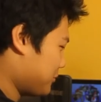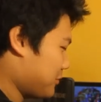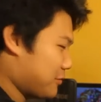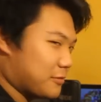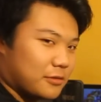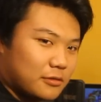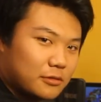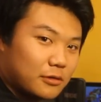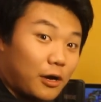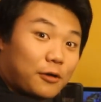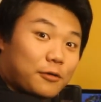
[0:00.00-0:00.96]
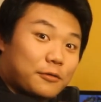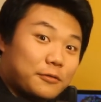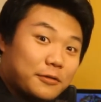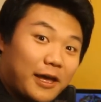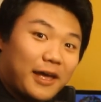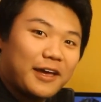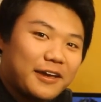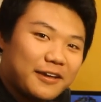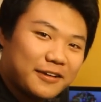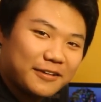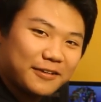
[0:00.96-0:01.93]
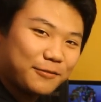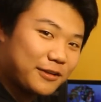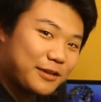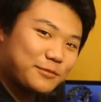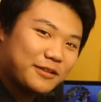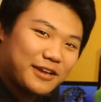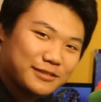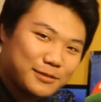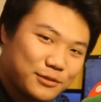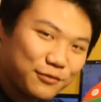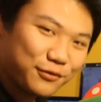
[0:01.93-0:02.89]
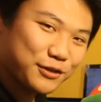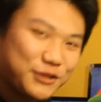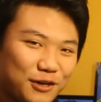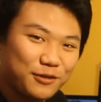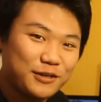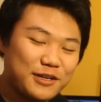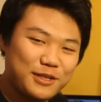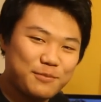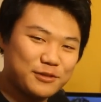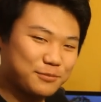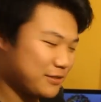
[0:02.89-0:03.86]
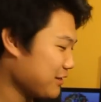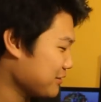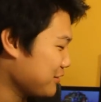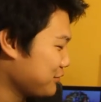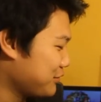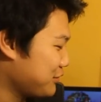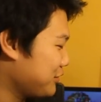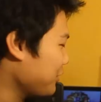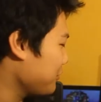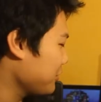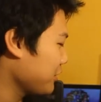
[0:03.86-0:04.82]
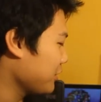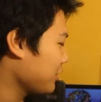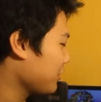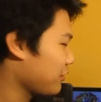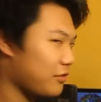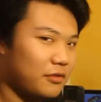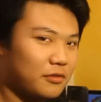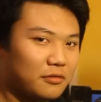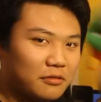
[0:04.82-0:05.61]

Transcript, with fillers: Uh, oh, hey! Welcome to the S M G four show, the most productive show on the earth.